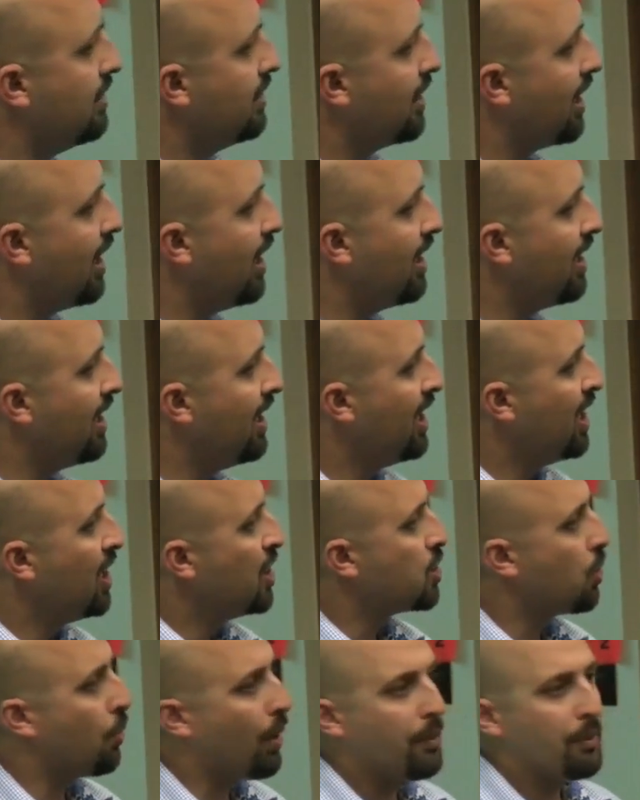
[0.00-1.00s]
okay?
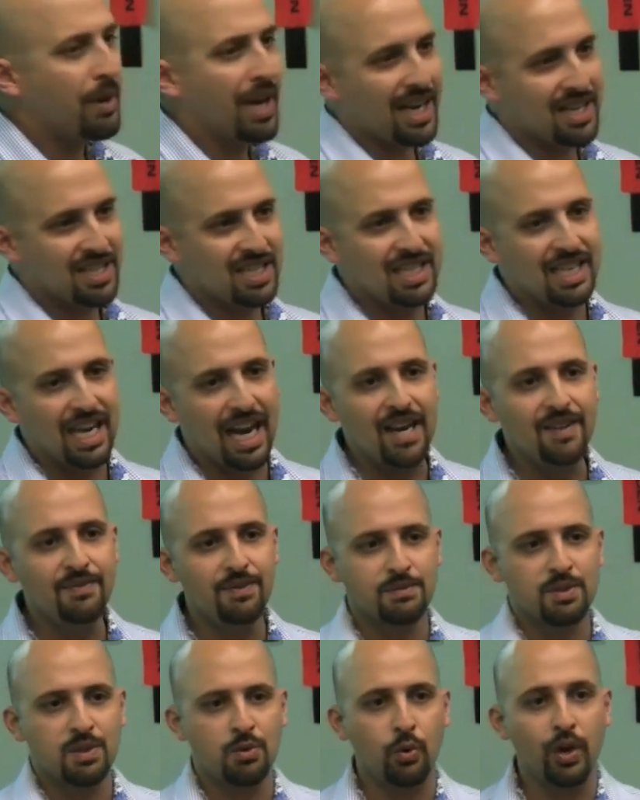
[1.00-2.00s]
So when we actually gave
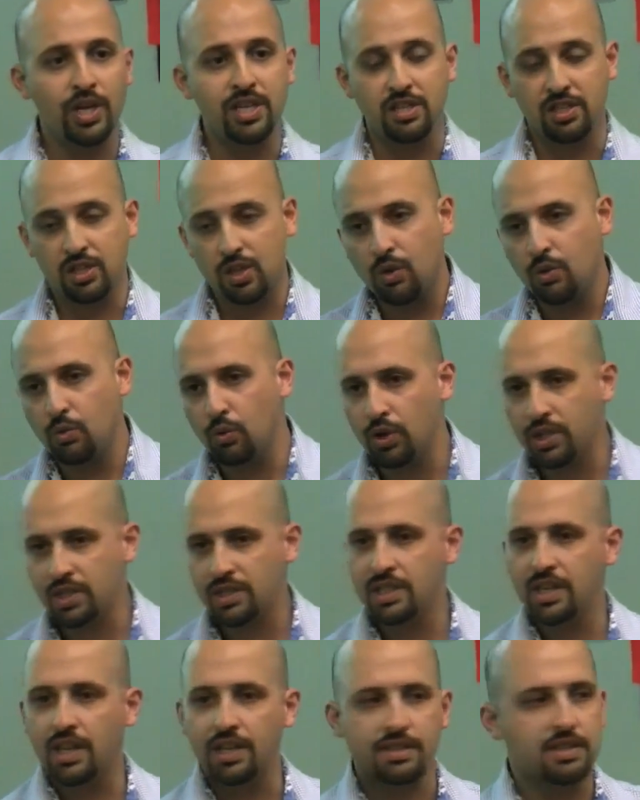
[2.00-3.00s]
them some questions, so what
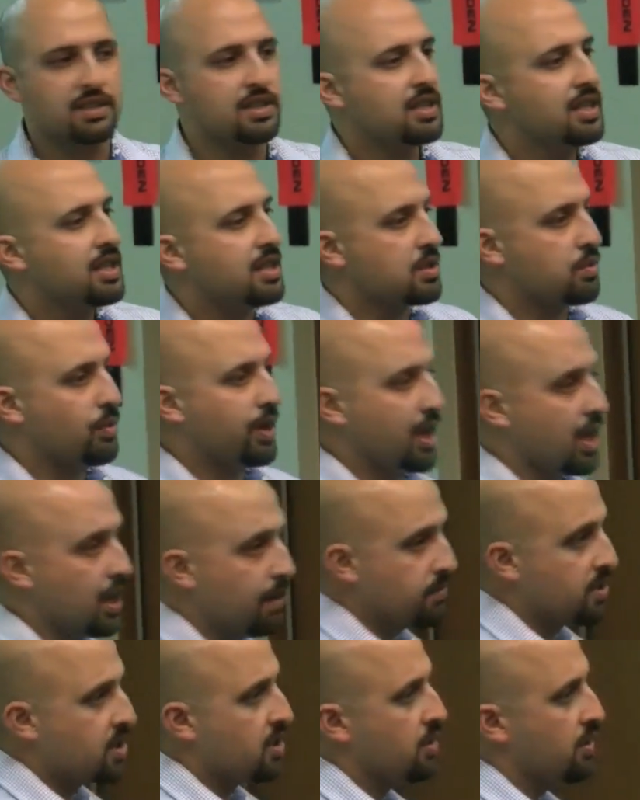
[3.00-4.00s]
is the answer to this when it
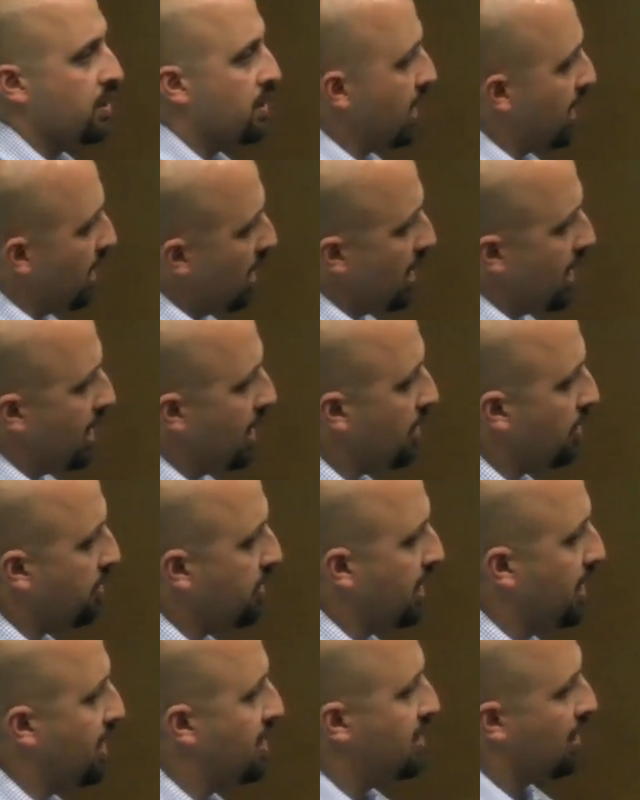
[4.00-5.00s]
comes to
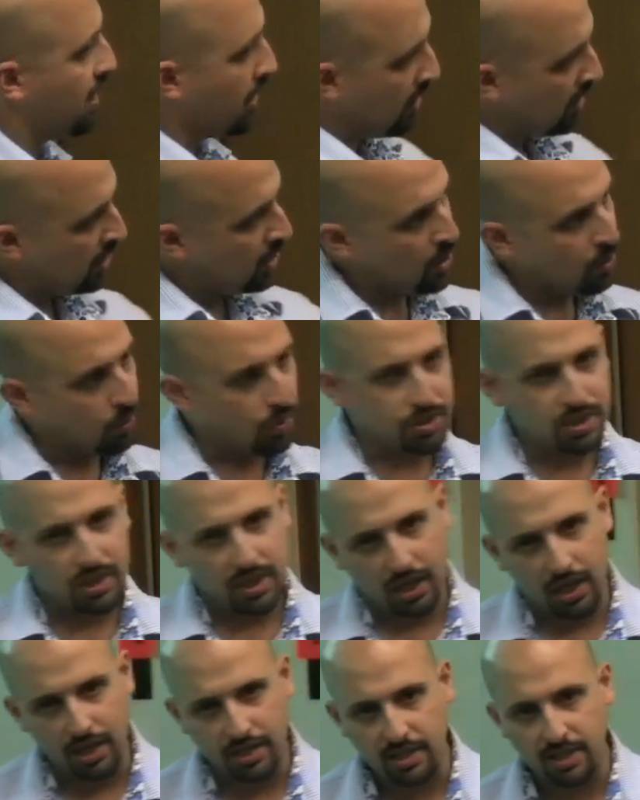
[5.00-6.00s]
healthy eating? What's
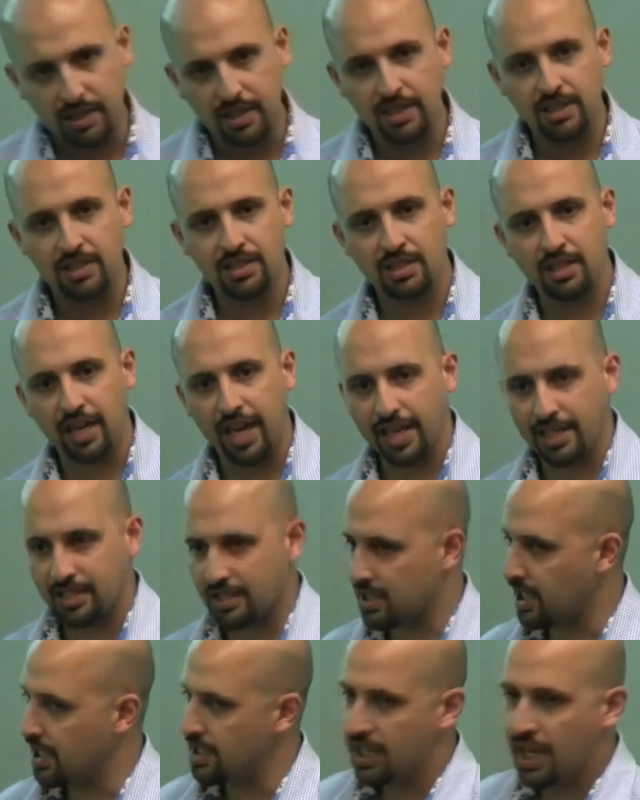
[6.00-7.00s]
the answer to this? To
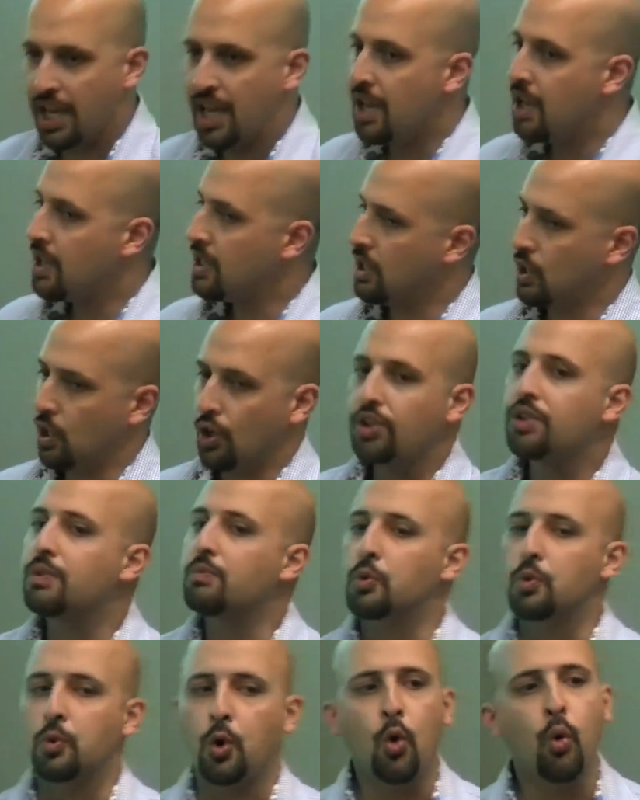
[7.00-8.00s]
exercise. A lot of
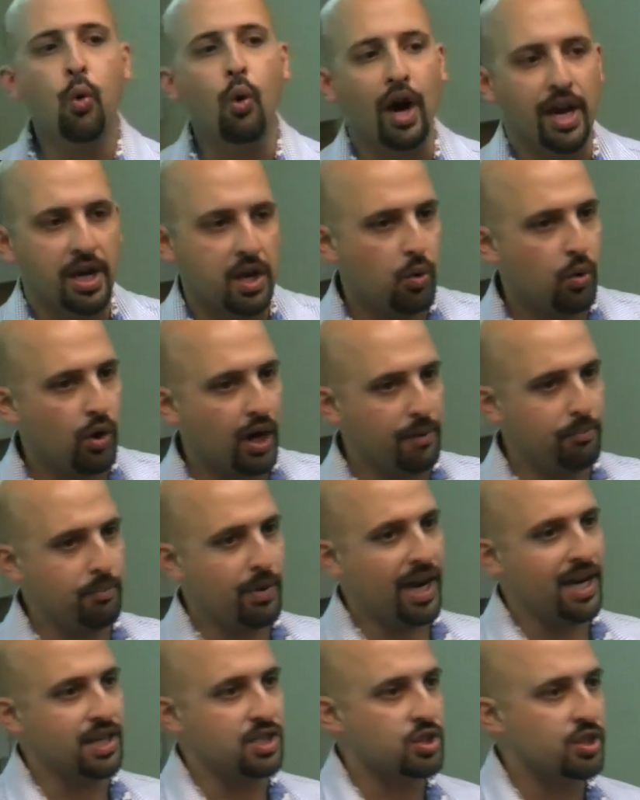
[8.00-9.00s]
them were quite
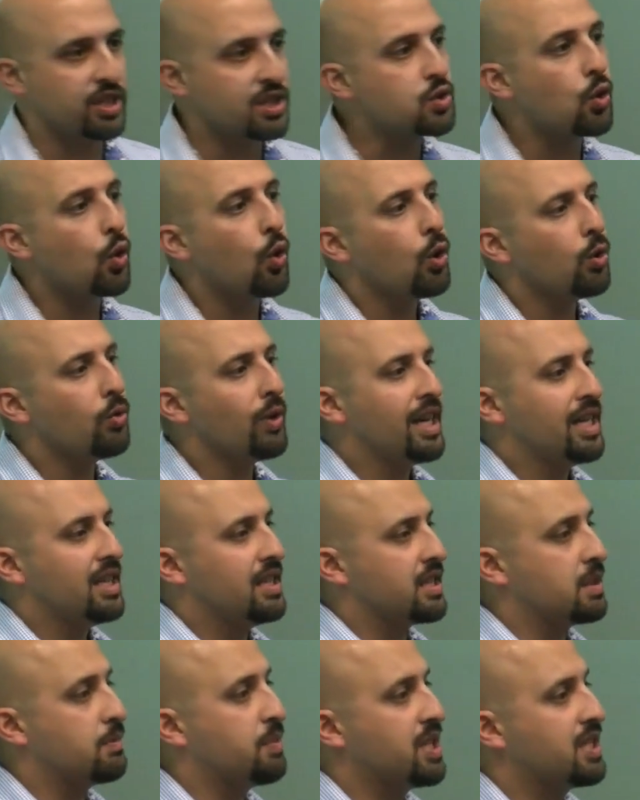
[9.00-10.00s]
bad. So there's already
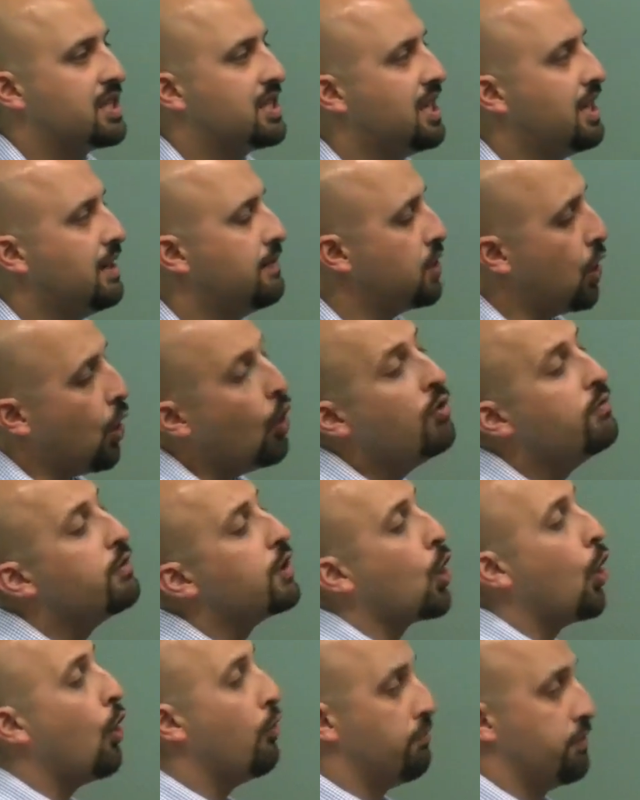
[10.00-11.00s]
this perceived
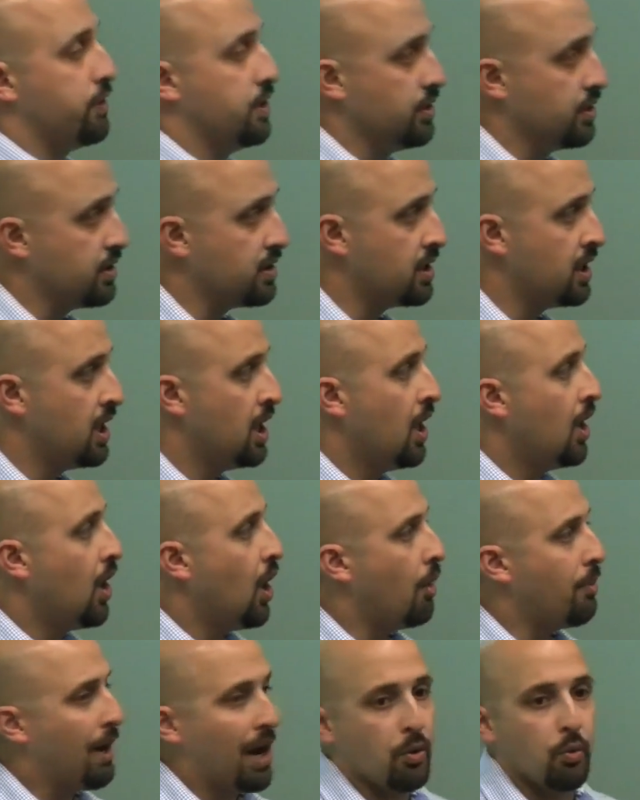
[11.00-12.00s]
overconfidence
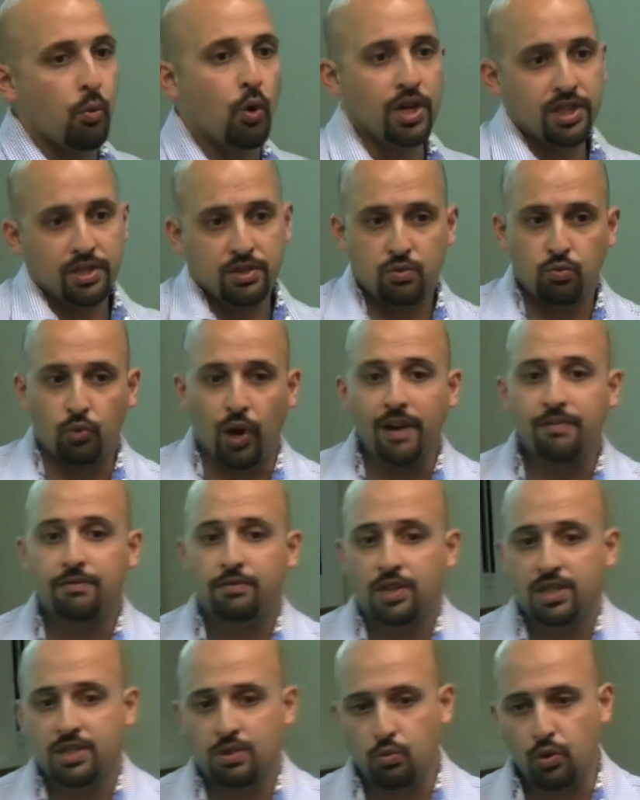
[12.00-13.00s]
about what is right
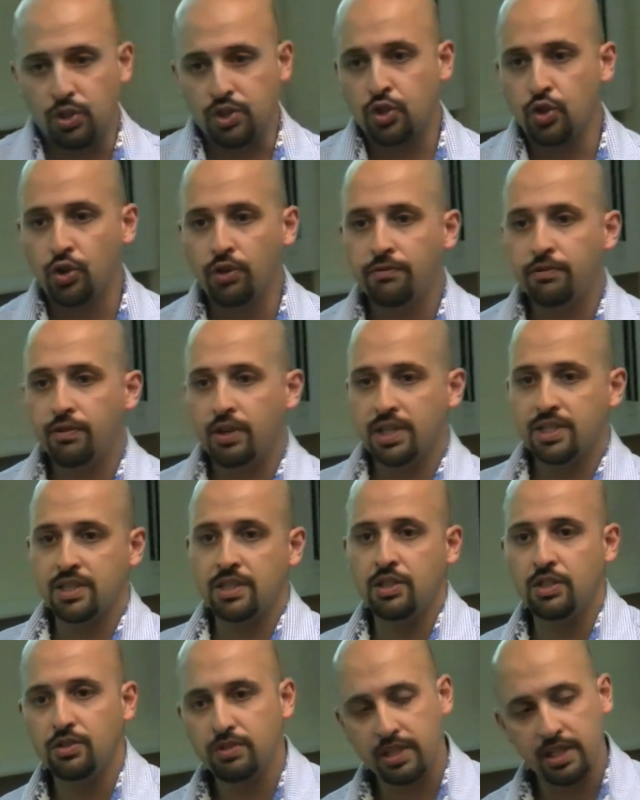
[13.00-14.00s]
for us and what's good for us
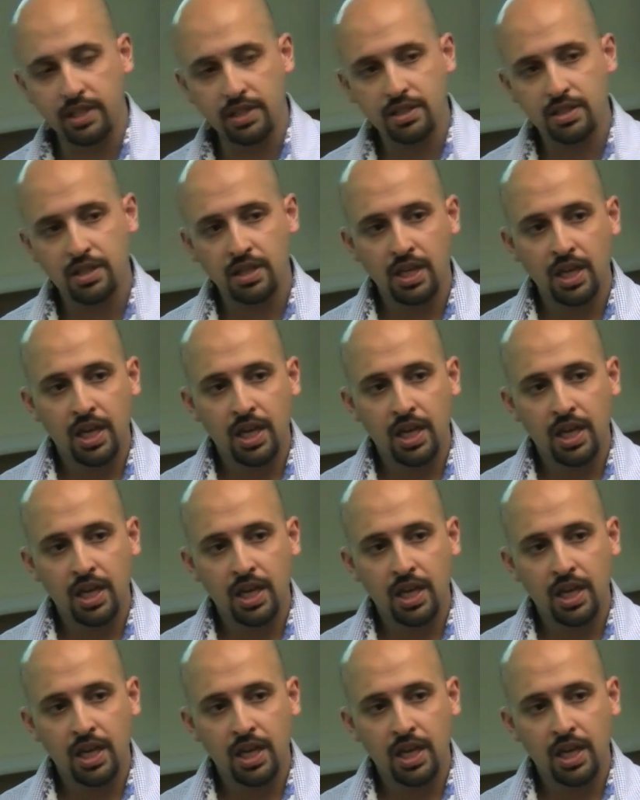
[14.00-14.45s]
in New Zealand.